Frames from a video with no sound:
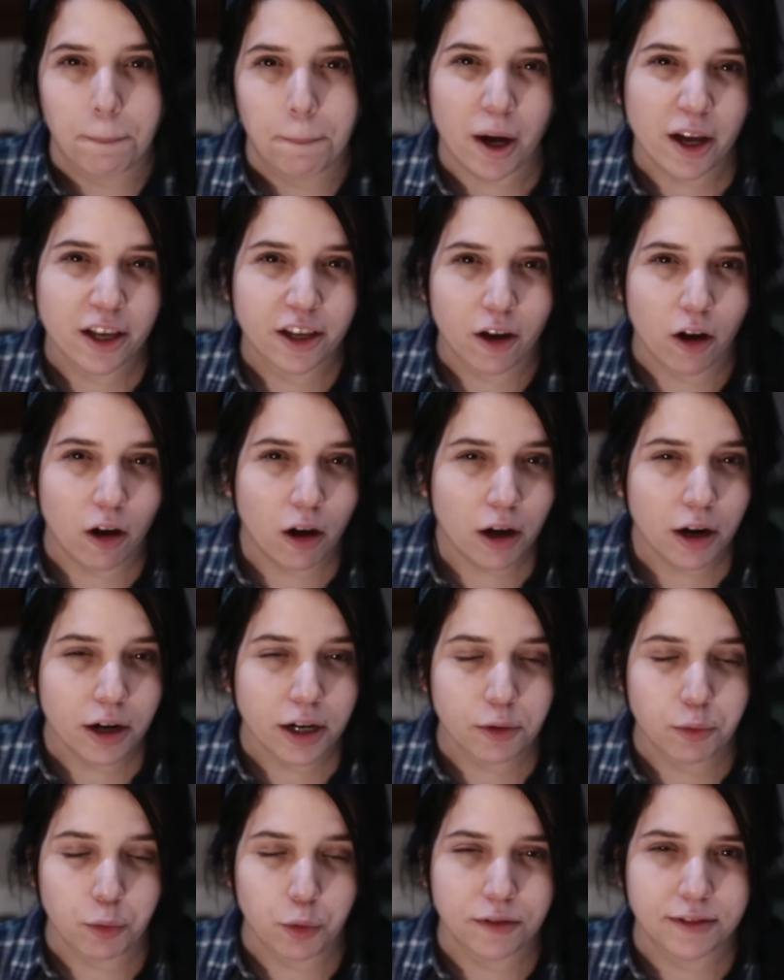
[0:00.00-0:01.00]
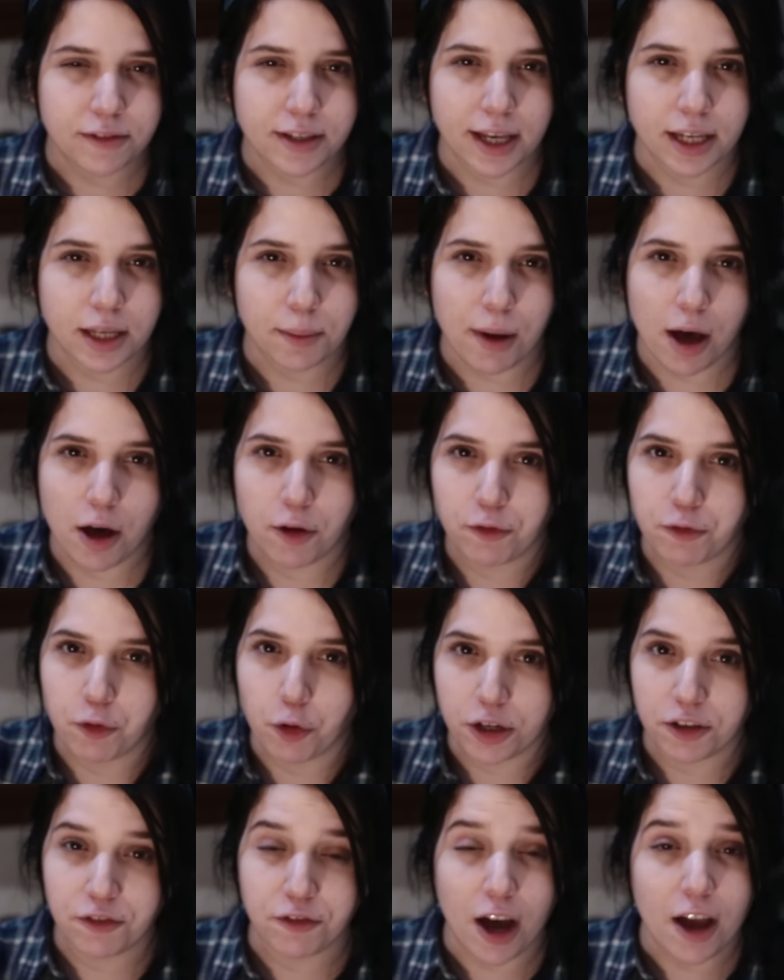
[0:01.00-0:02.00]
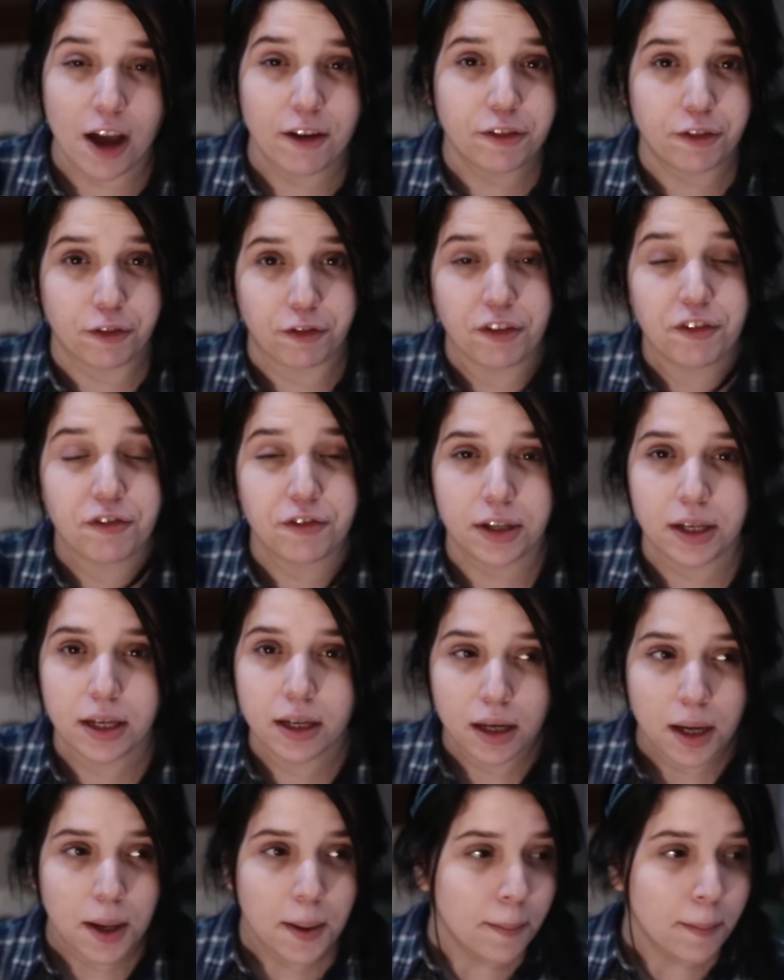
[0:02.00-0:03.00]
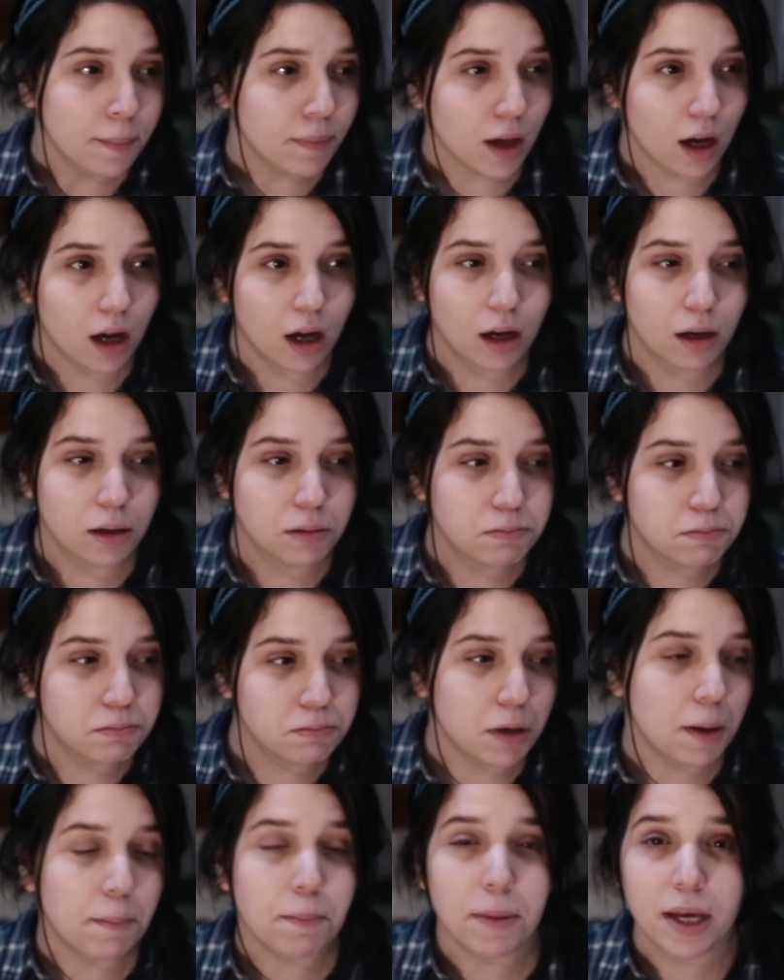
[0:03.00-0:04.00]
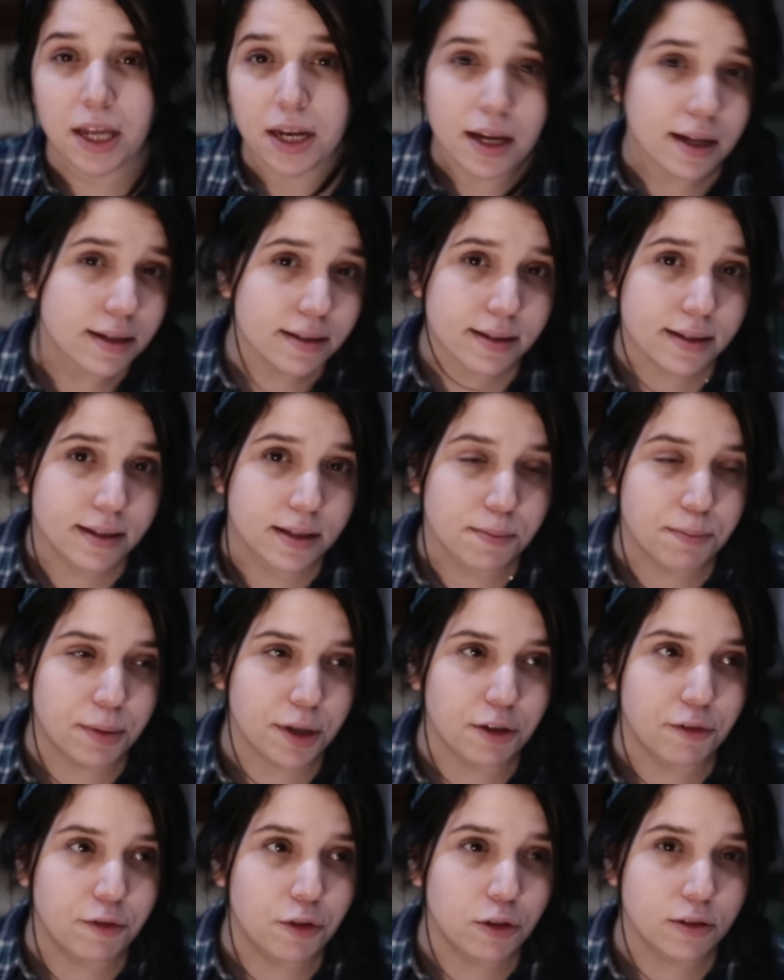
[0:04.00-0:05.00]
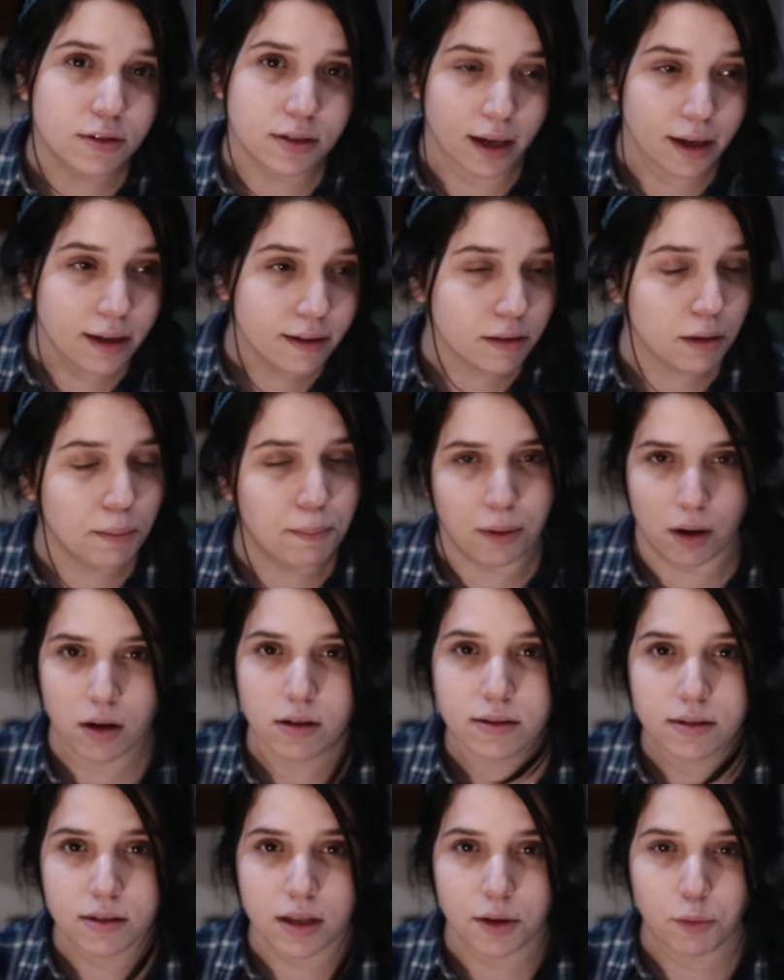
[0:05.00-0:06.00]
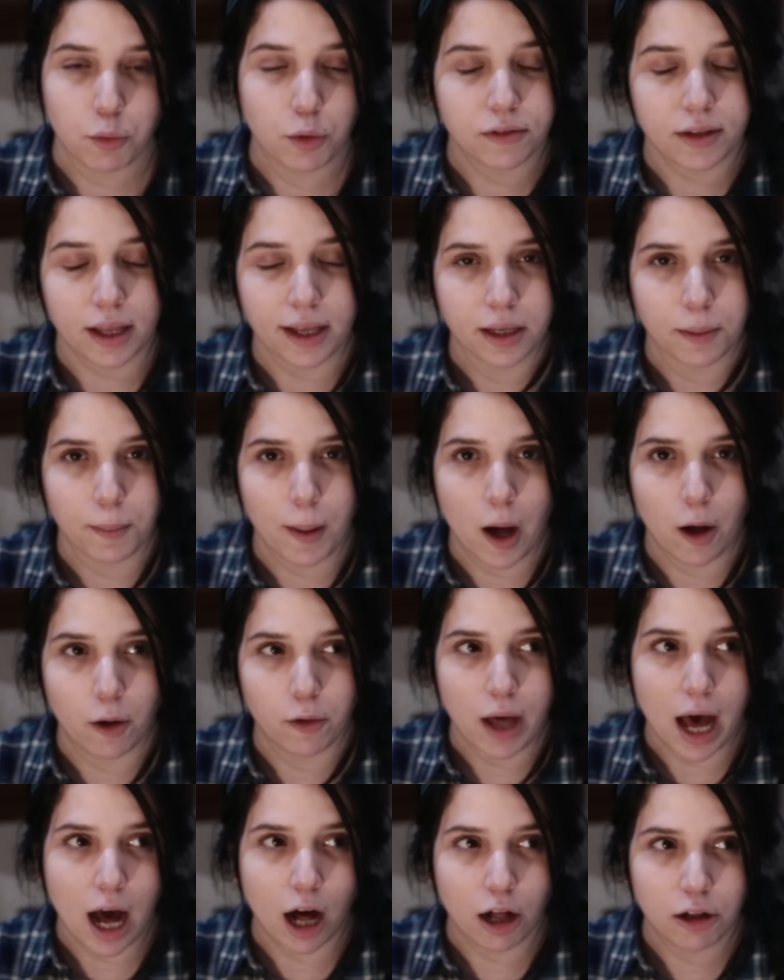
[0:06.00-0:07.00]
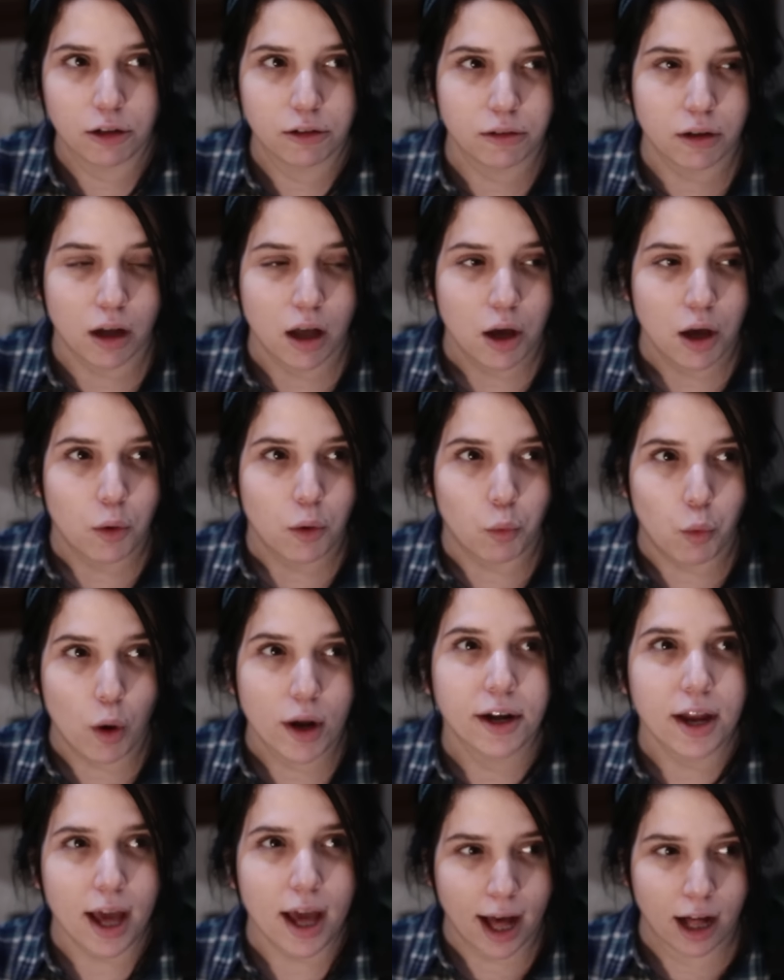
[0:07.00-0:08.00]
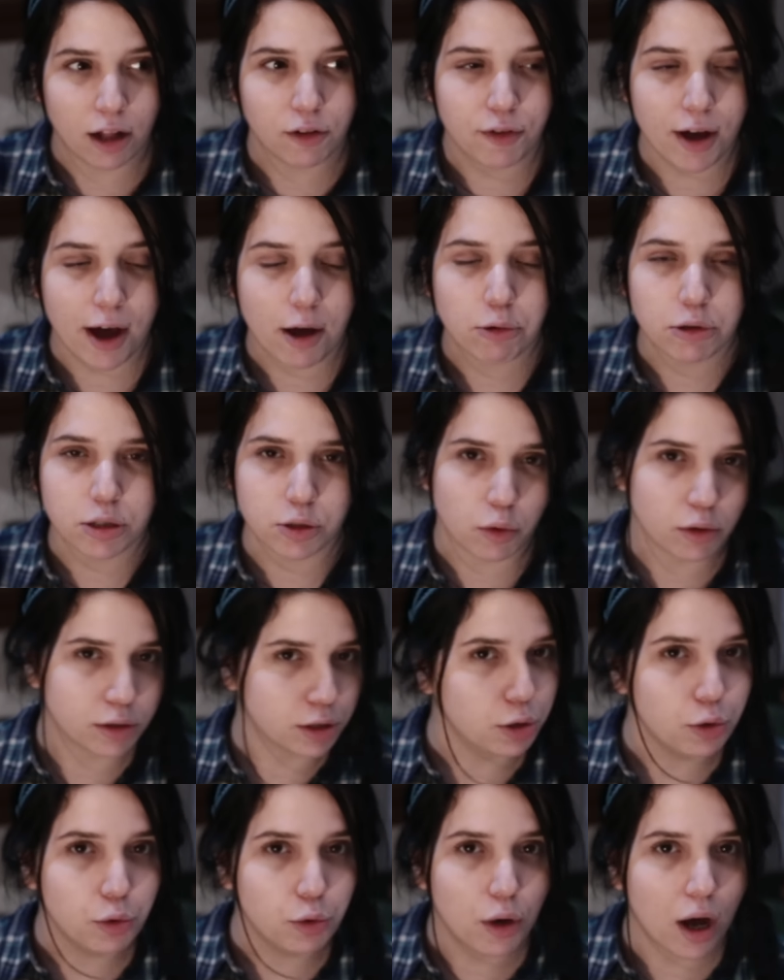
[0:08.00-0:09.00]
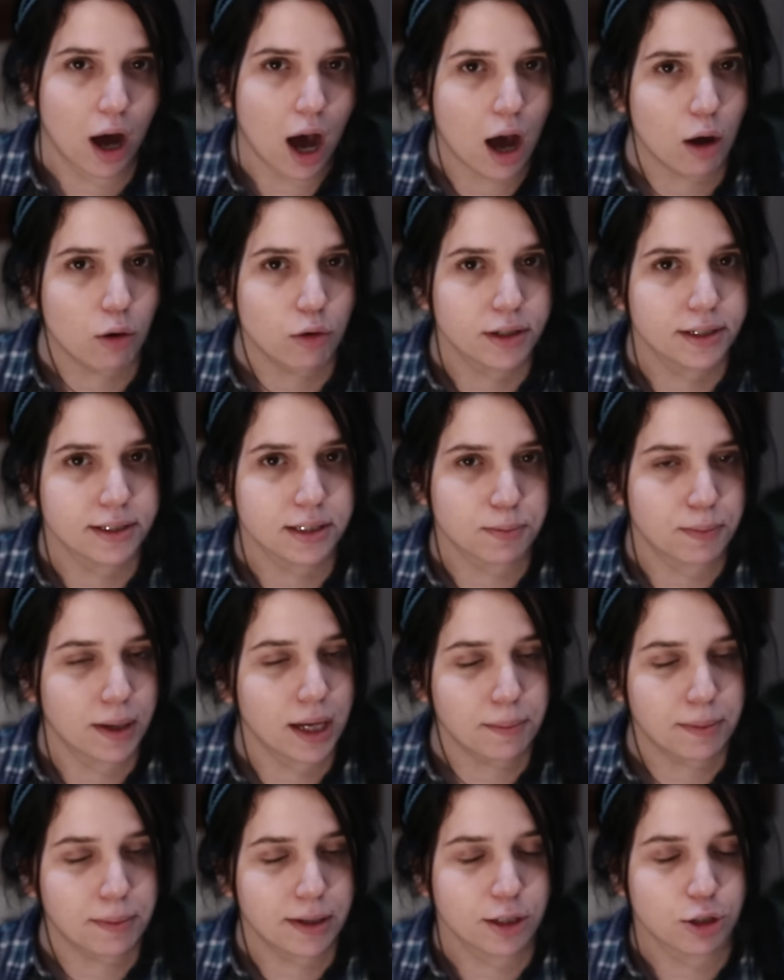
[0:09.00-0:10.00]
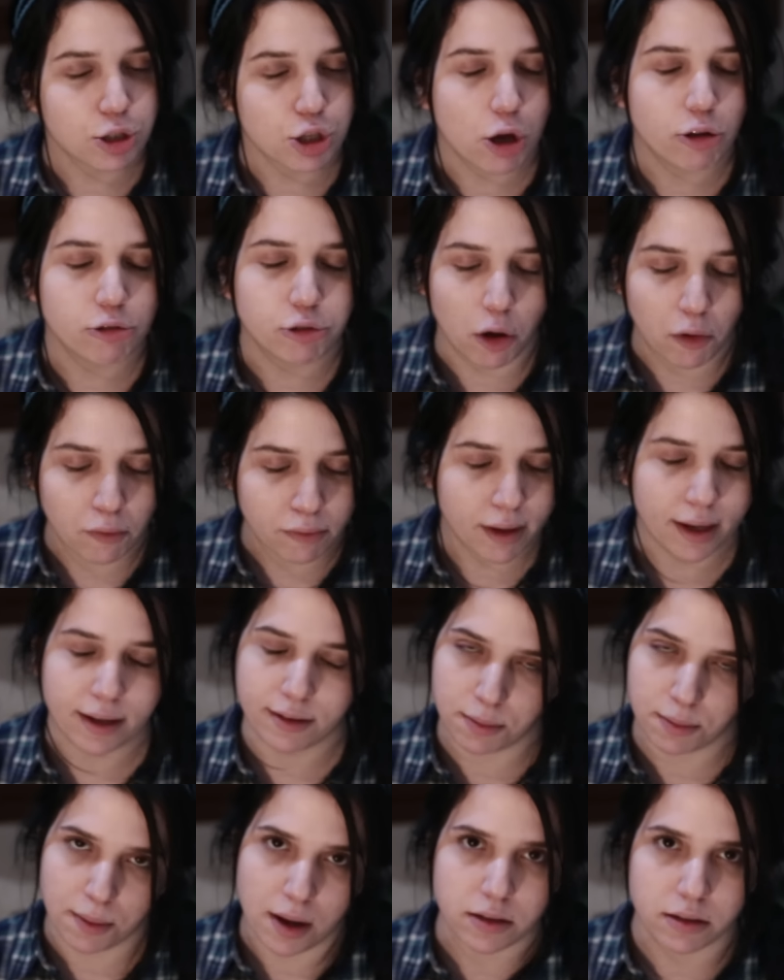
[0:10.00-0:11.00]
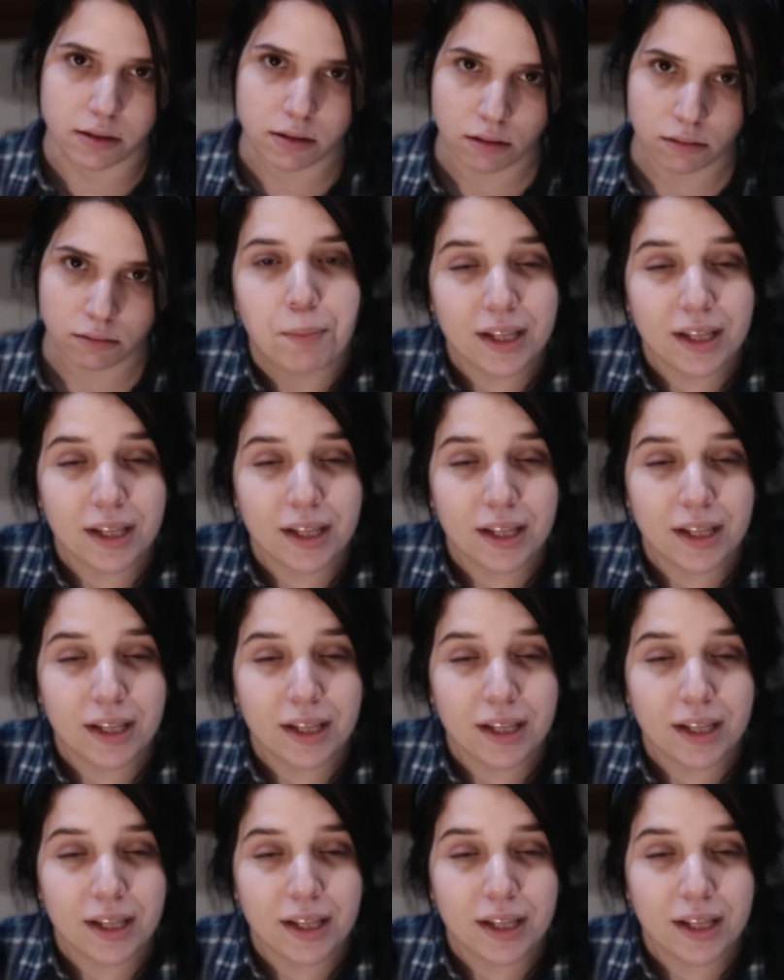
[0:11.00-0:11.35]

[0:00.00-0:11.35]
By car it will take about 45 to 50 um, minutes, but if you take the bus, it will take about how one and a half hours or two hours maybe, so don't take the bus.